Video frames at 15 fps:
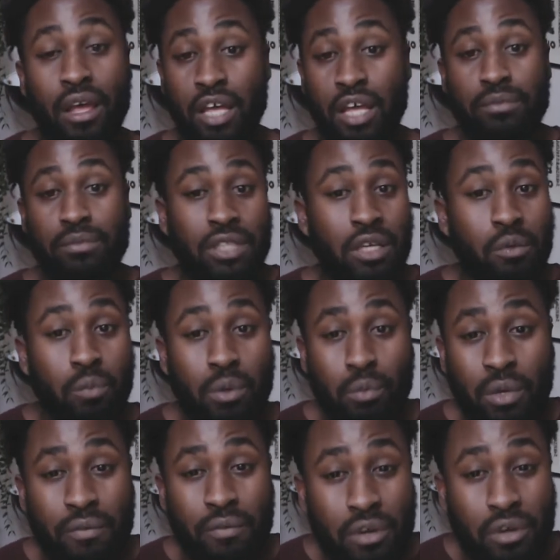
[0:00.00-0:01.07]
So
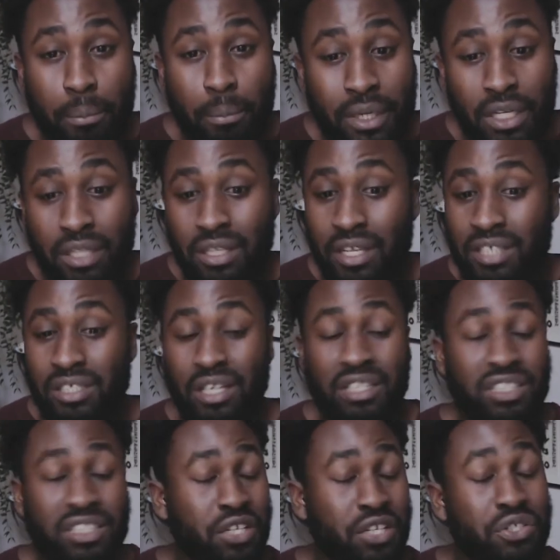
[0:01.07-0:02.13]
we've got many needs. Our
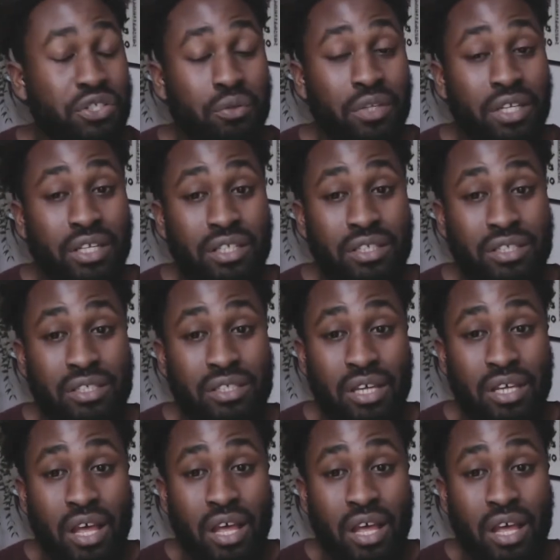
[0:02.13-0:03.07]
social needs,